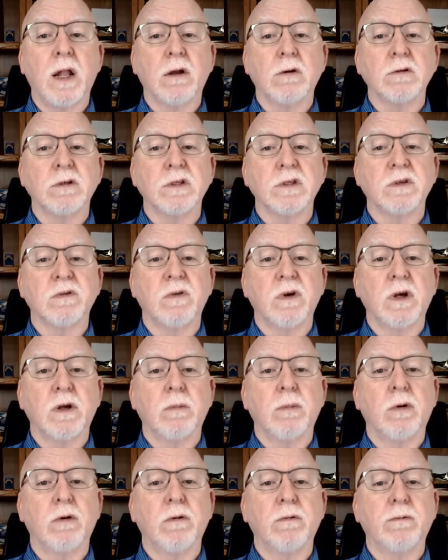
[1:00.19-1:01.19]
is
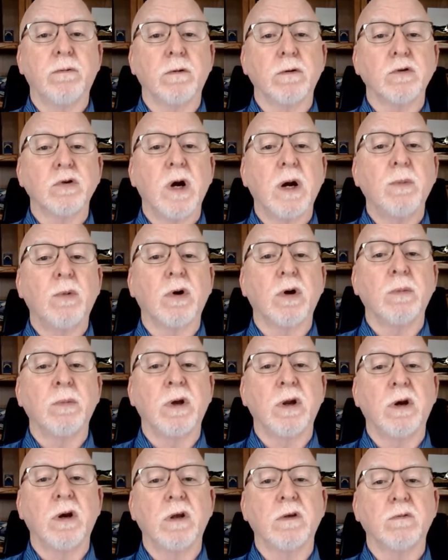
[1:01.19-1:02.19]
available for tribal
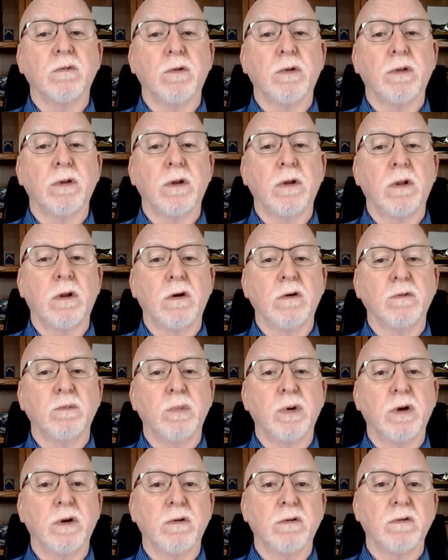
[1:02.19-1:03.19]
communities within those
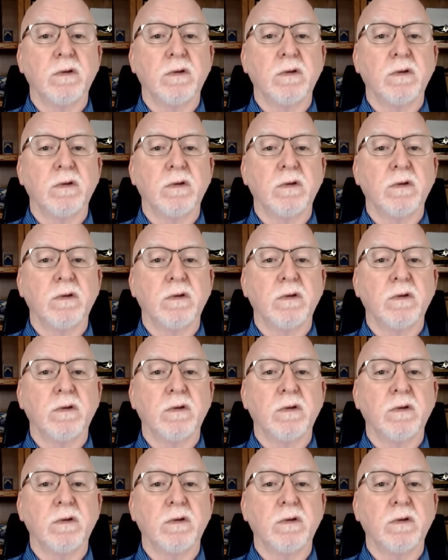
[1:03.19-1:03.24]
bills.